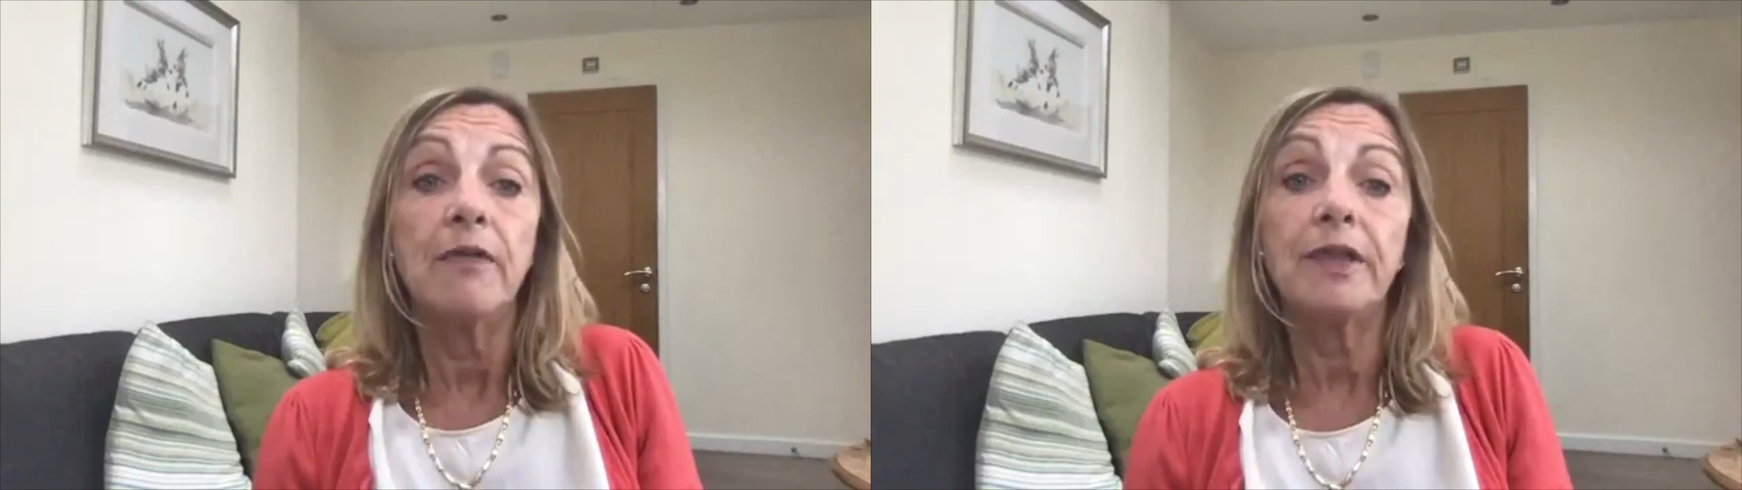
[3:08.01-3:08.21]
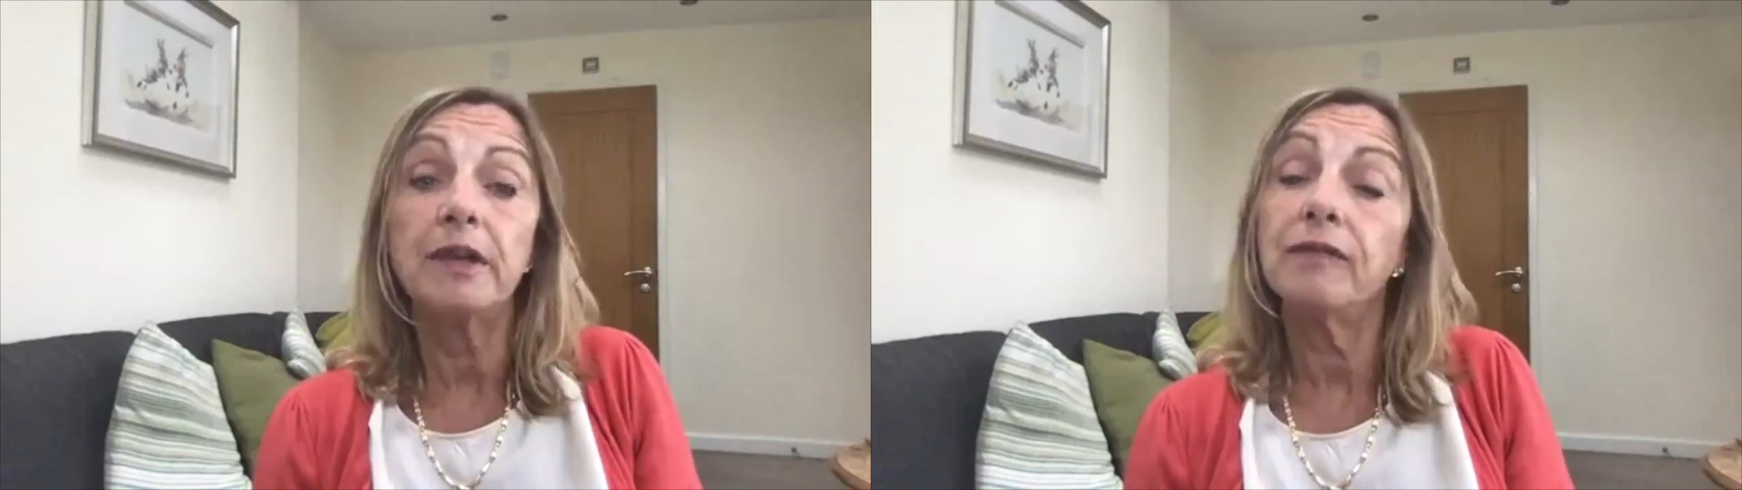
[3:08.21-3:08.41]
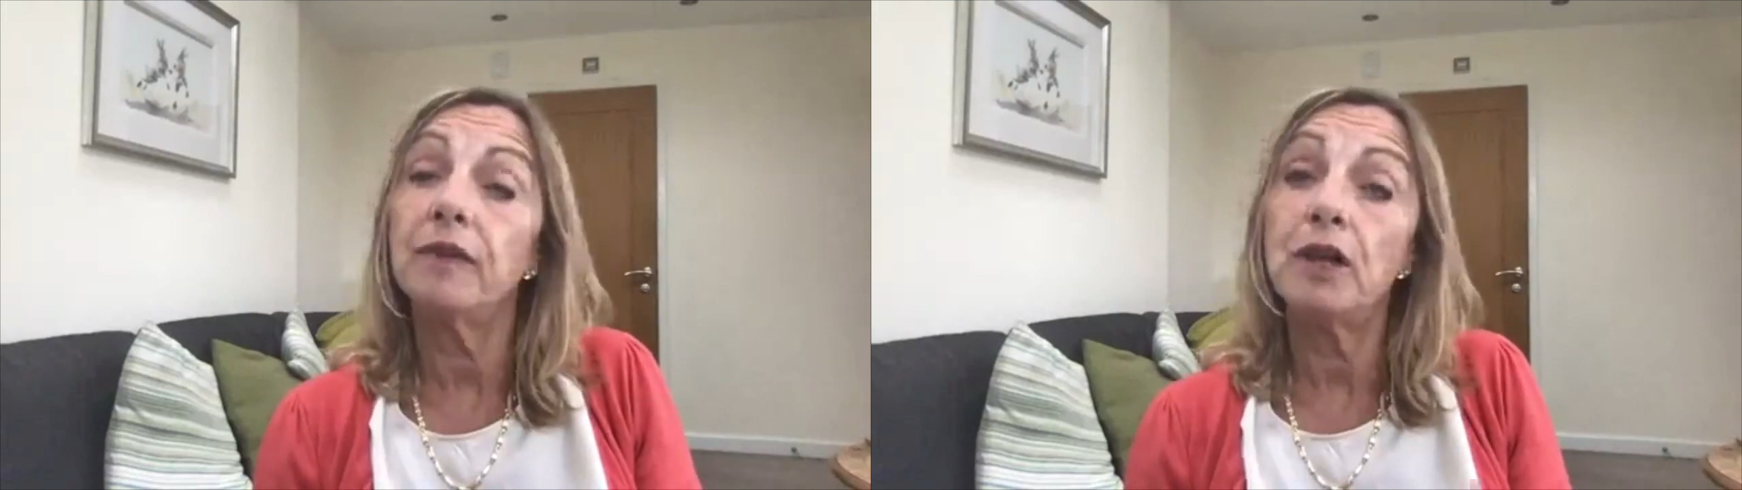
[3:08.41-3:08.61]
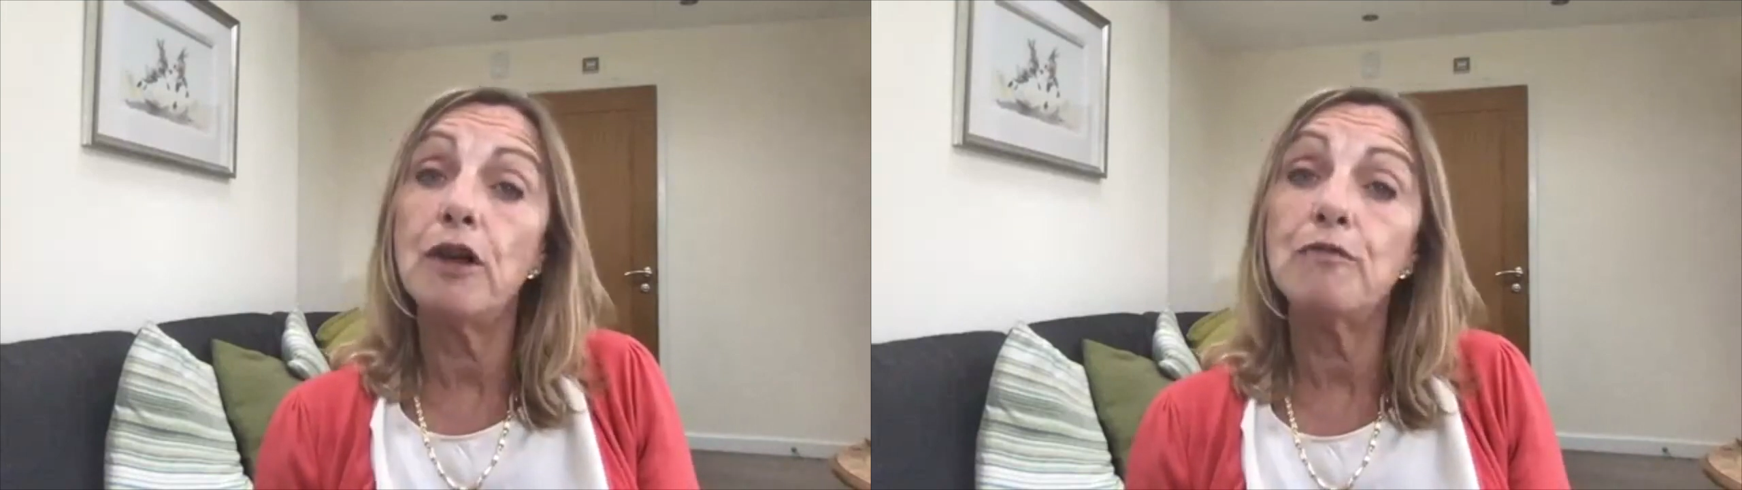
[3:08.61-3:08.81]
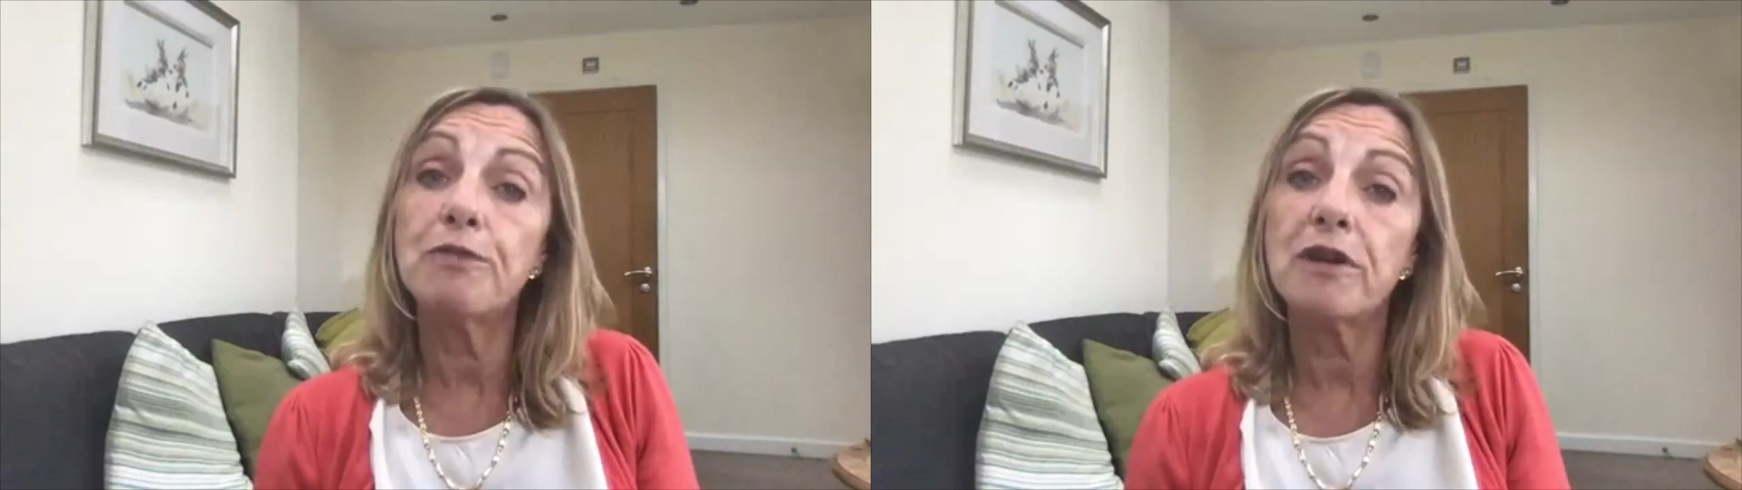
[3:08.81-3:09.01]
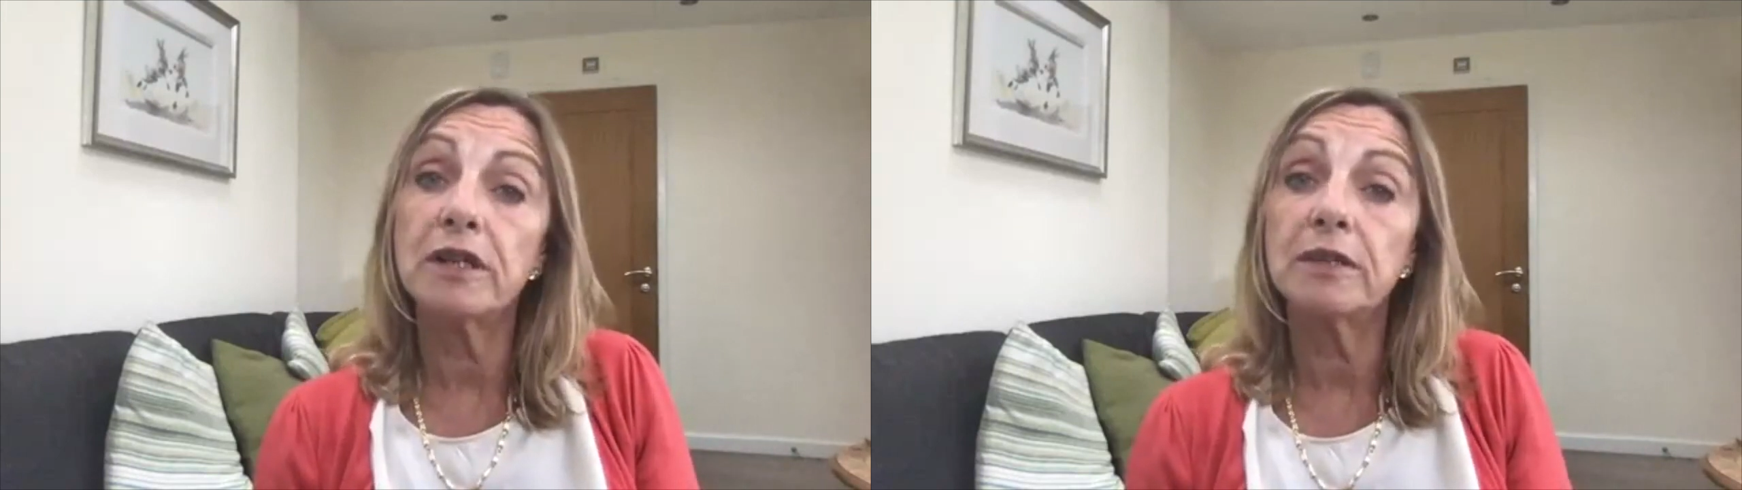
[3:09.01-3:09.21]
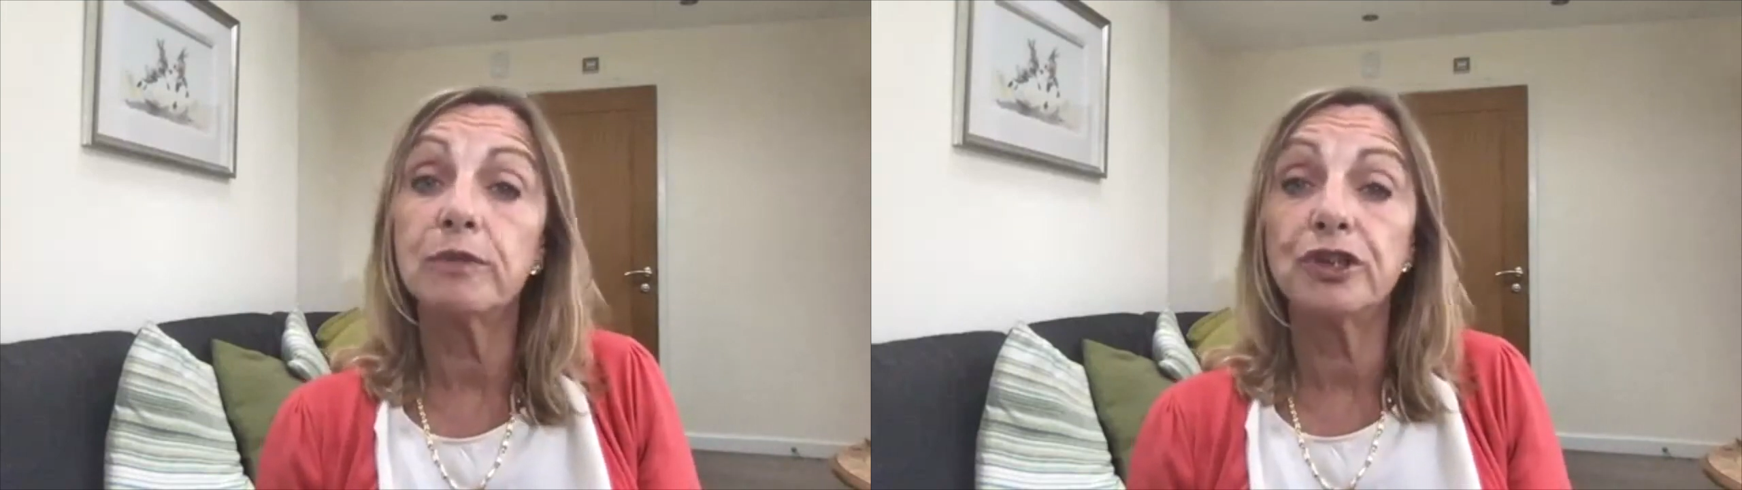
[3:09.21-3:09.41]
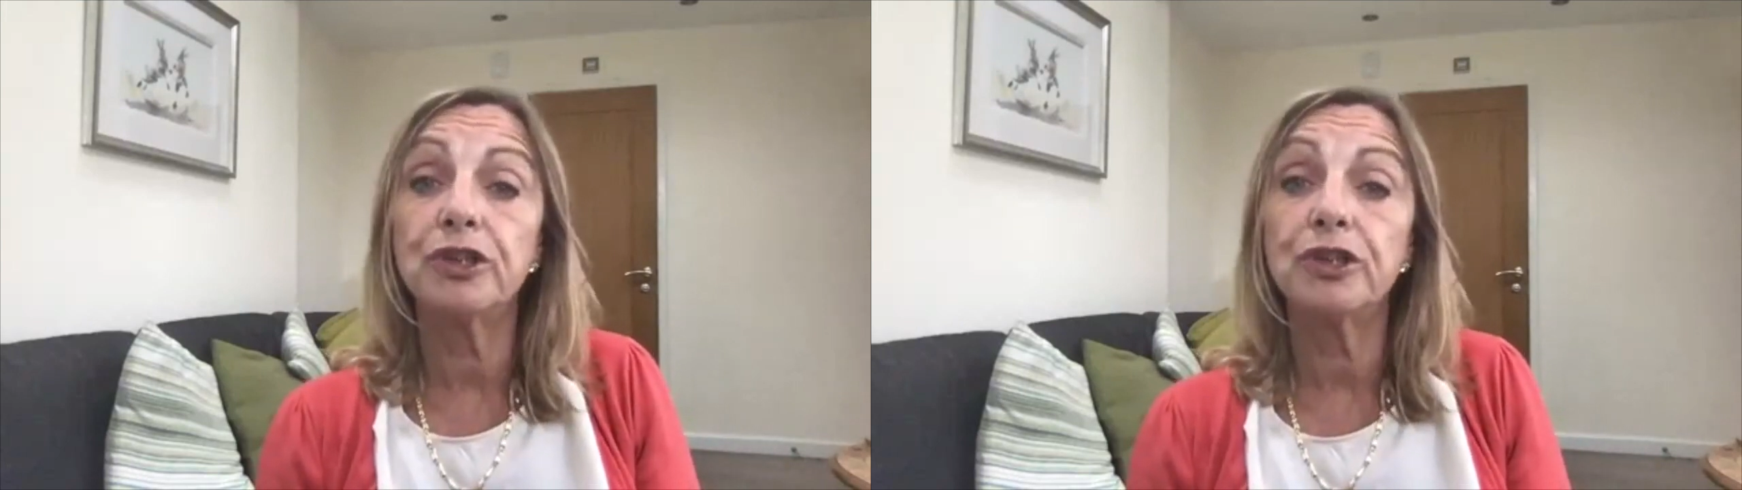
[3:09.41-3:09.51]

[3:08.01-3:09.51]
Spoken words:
than if the low price was